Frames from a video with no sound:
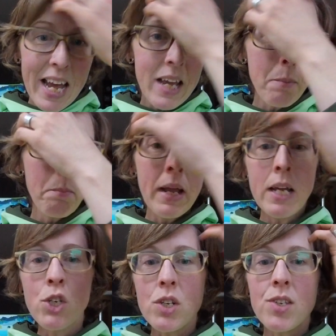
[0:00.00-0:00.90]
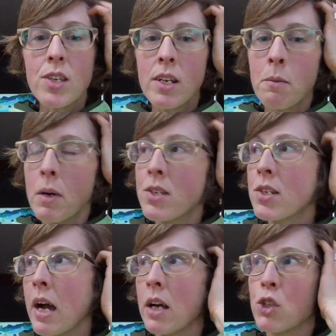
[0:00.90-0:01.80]
It may just sit in my
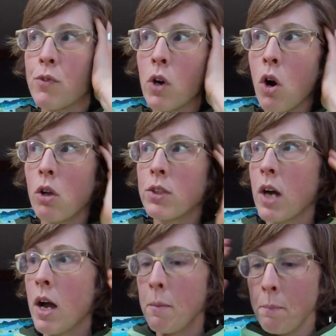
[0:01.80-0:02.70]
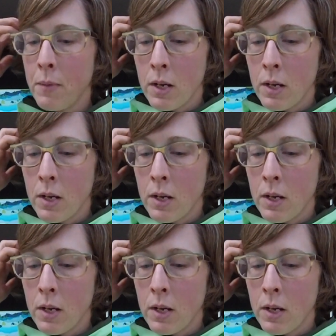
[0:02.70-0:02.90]
stash for all time,